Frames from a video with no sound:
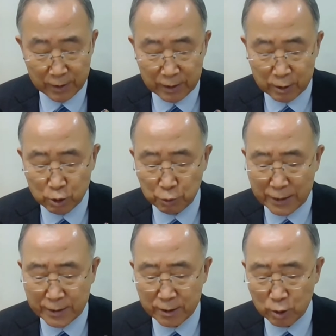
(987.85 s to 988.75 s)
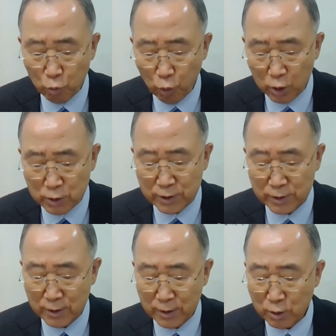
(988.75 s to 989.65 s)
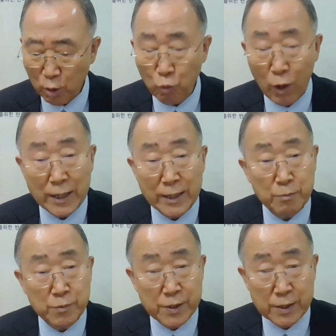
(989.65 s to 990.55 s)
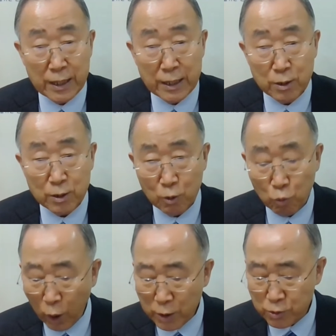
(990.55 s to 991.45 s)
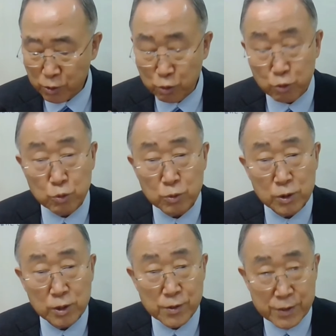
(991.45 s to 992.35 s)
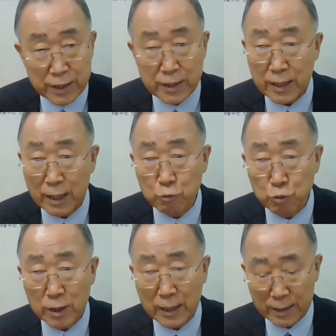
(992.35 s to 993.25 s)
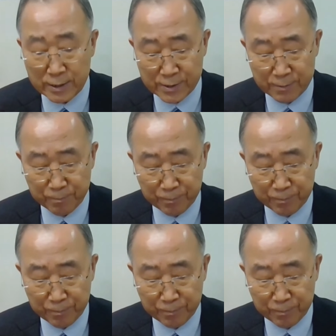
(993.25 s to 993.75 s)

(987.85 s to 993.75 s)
in creating the world the YMCA wants to see and realize.